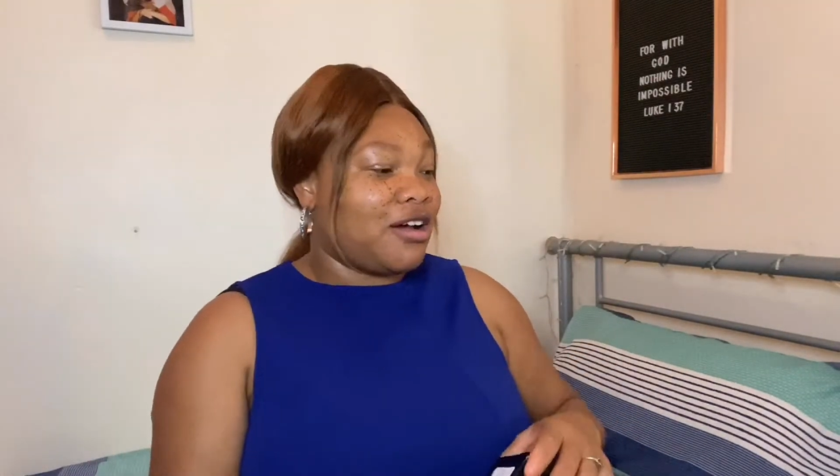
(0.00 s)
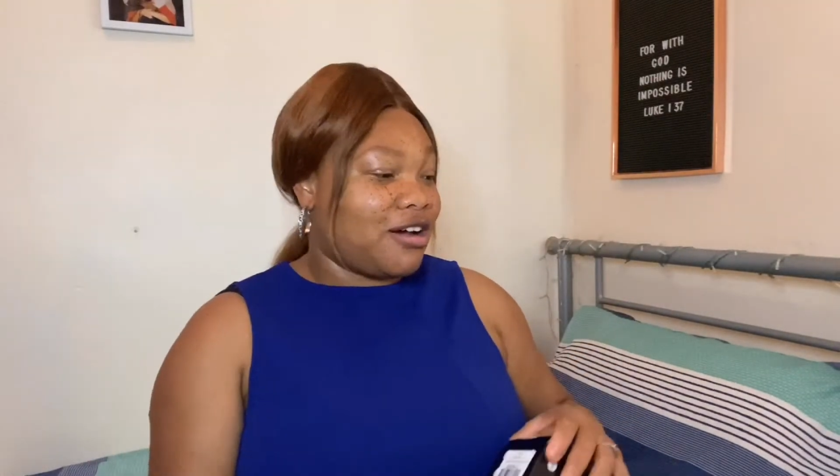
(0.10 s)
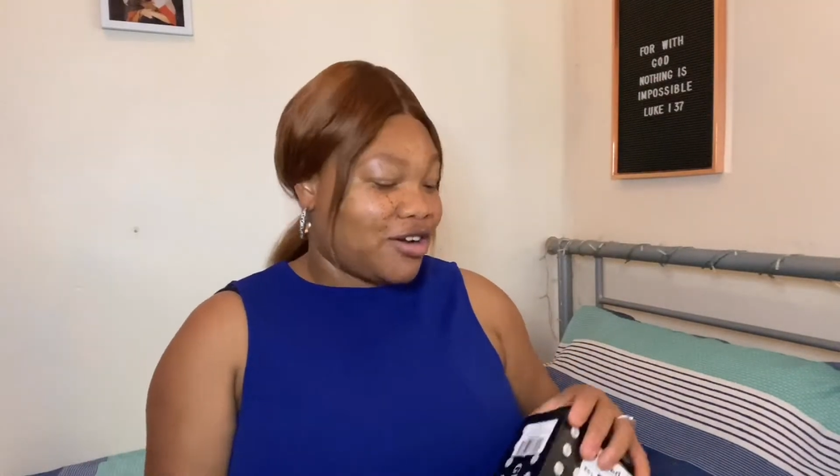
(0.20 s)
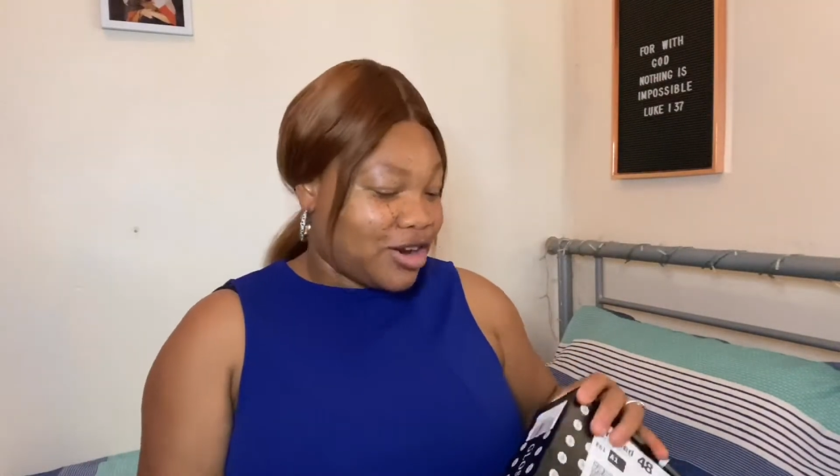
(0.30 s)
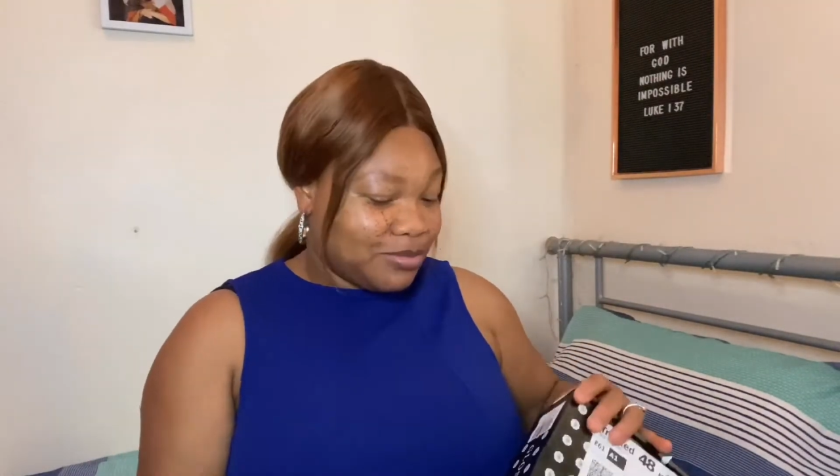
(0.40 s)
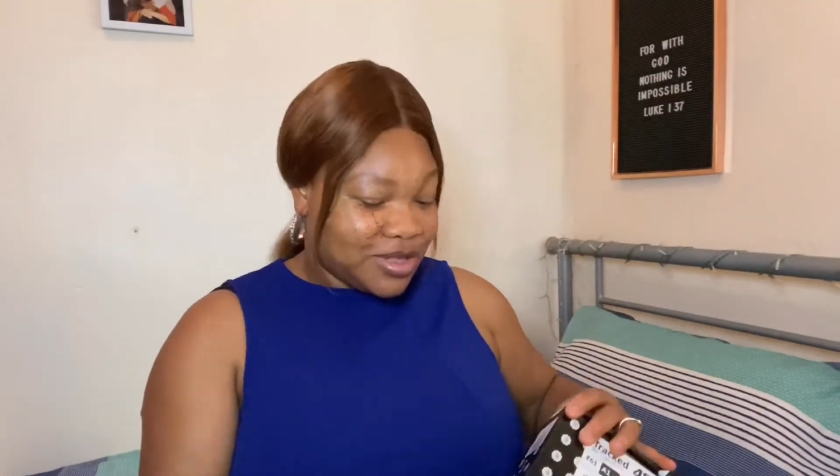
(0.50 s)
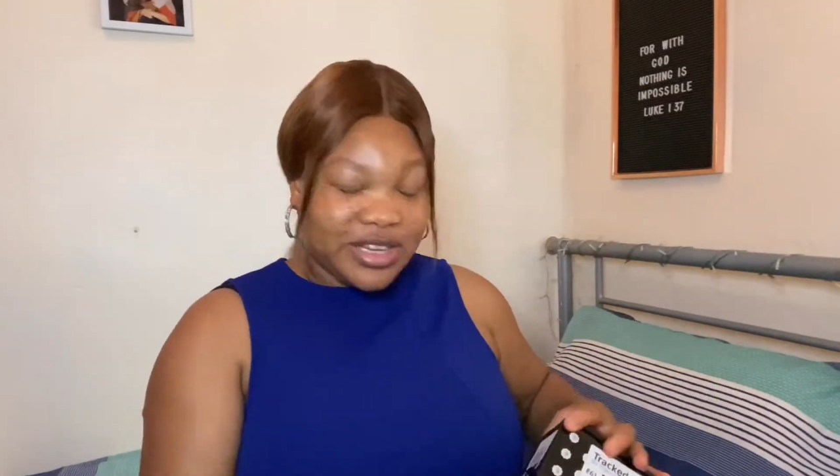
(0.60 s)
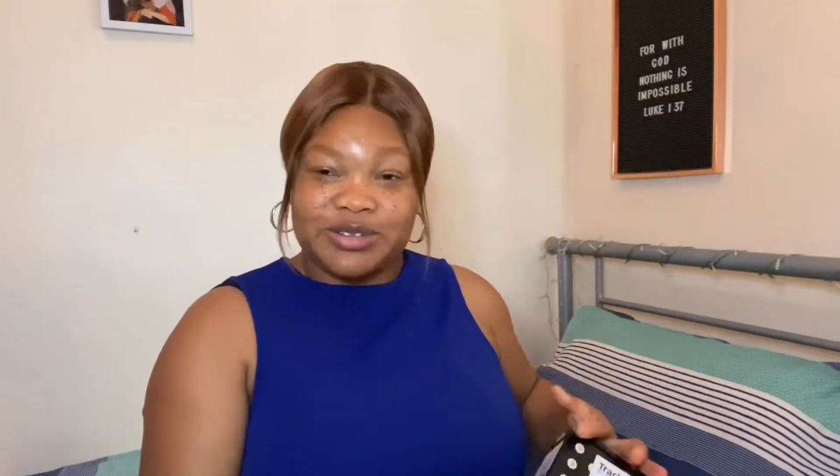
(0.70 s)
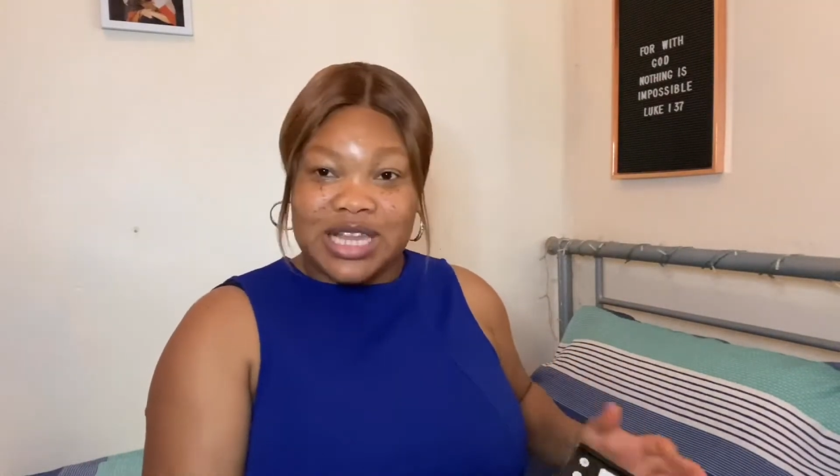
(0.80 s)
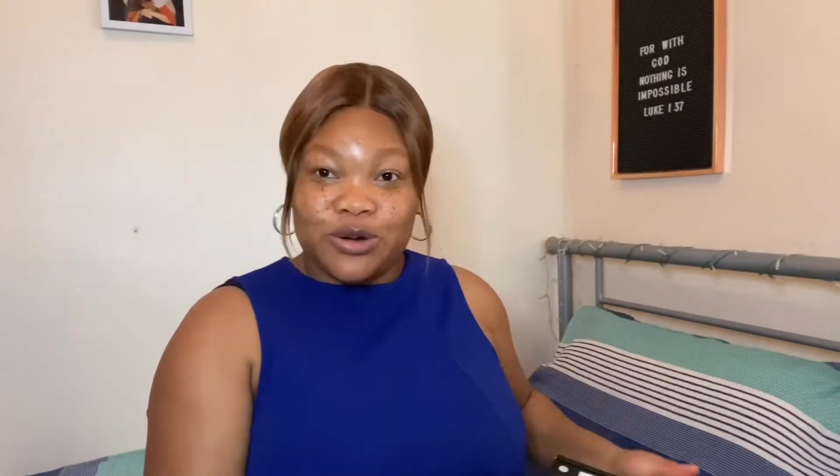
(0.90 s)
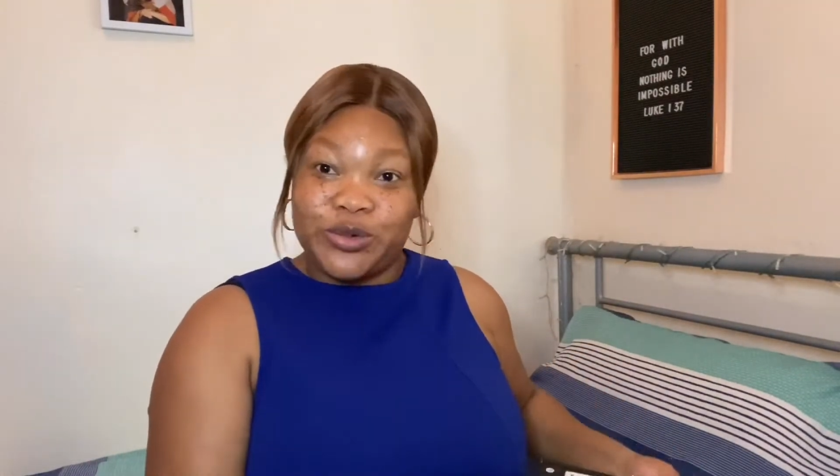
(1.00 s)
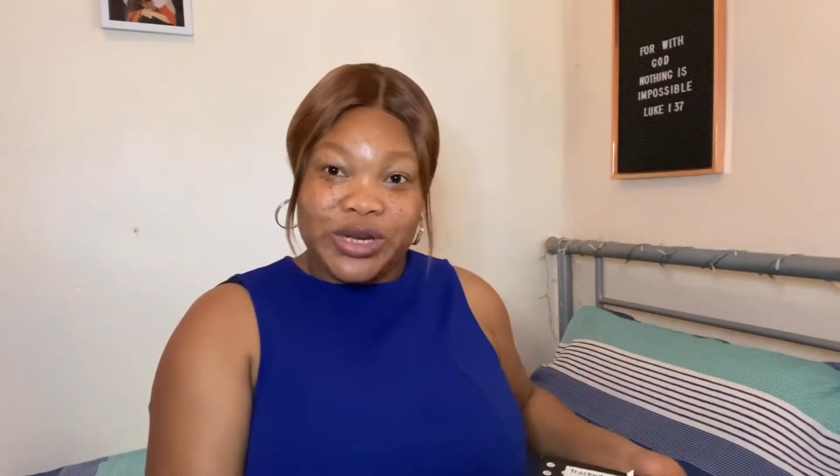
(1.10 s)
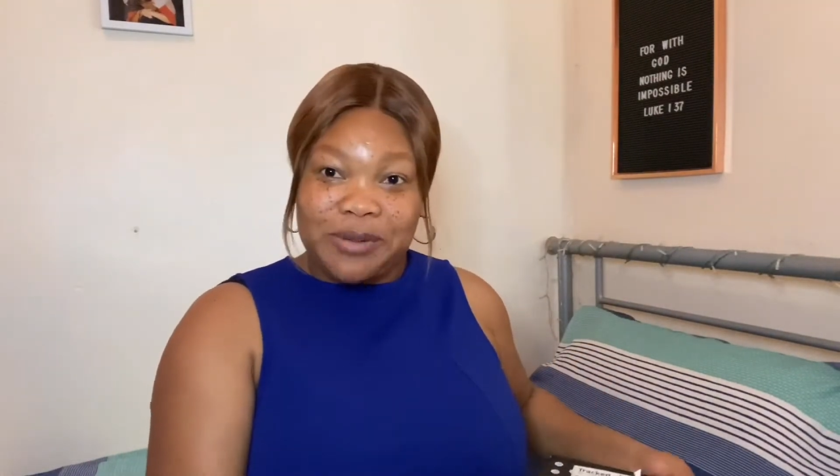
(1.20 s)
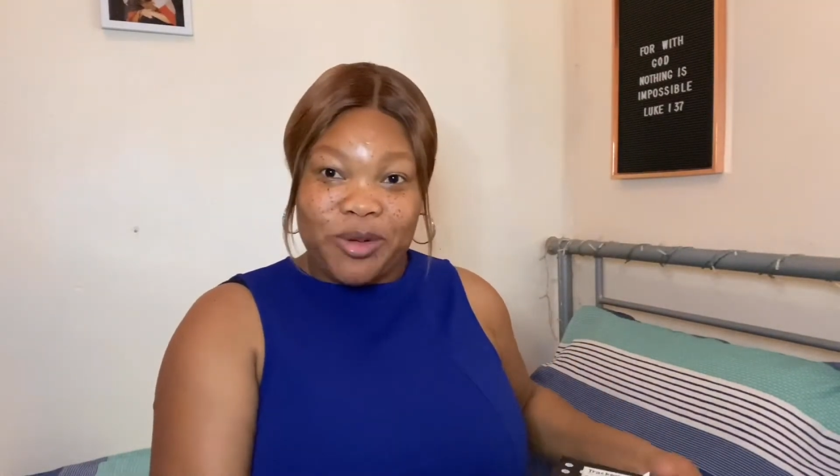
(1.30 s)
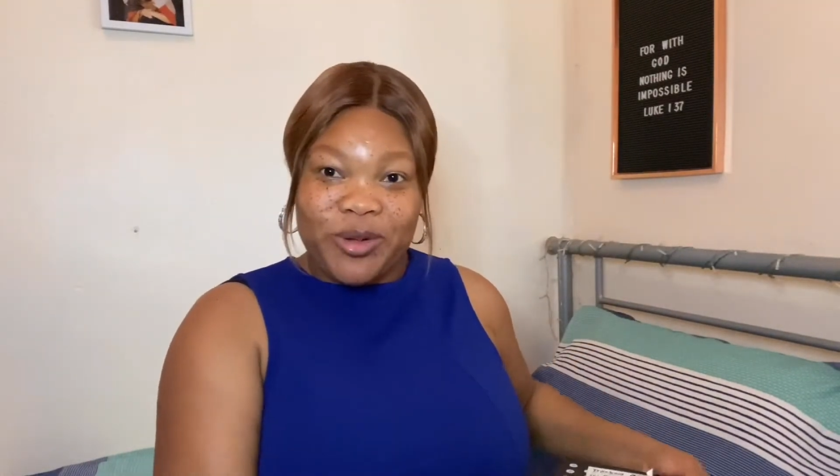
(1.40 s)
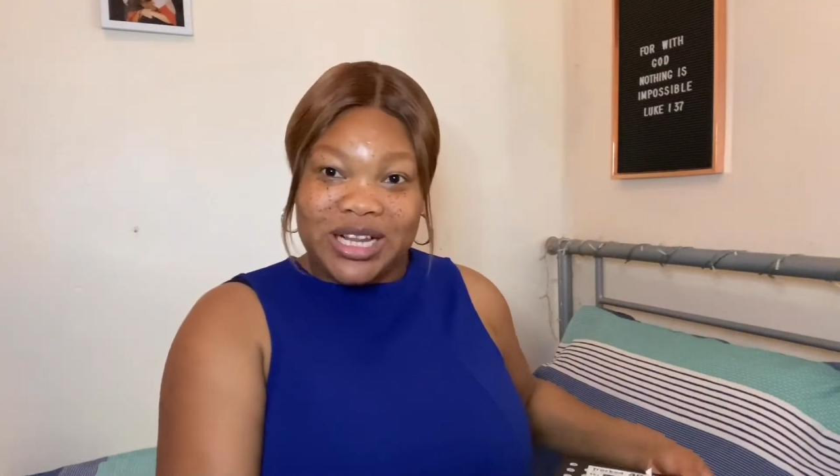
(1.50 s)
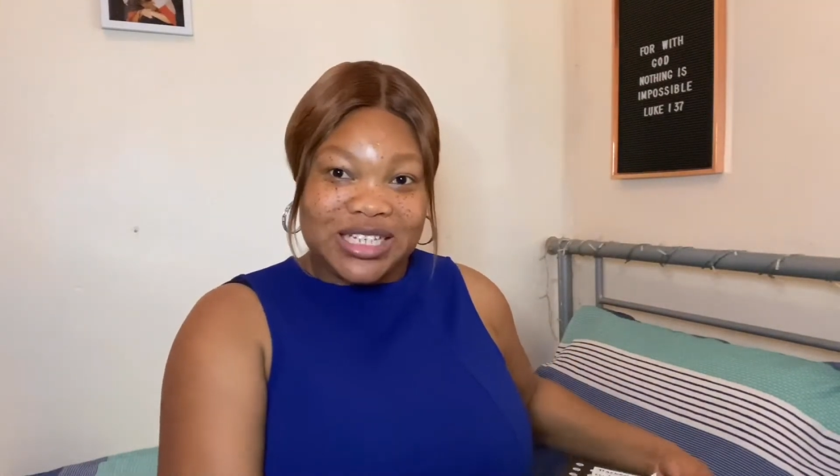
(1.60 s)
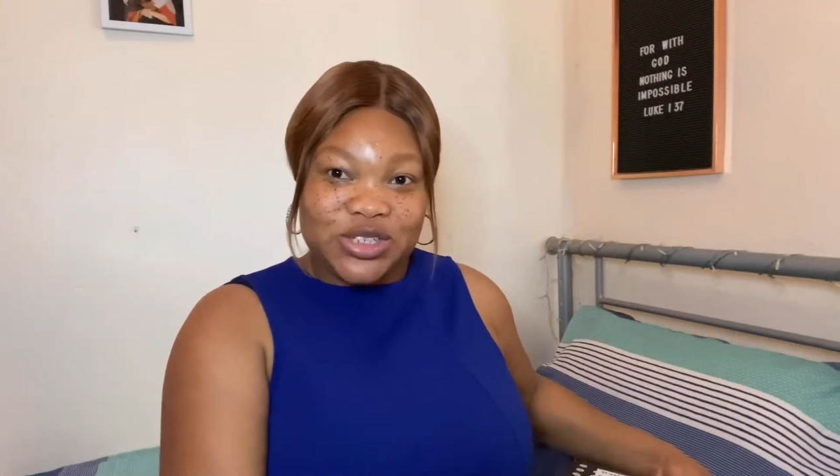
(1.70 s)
So I was like, oh, let me quickly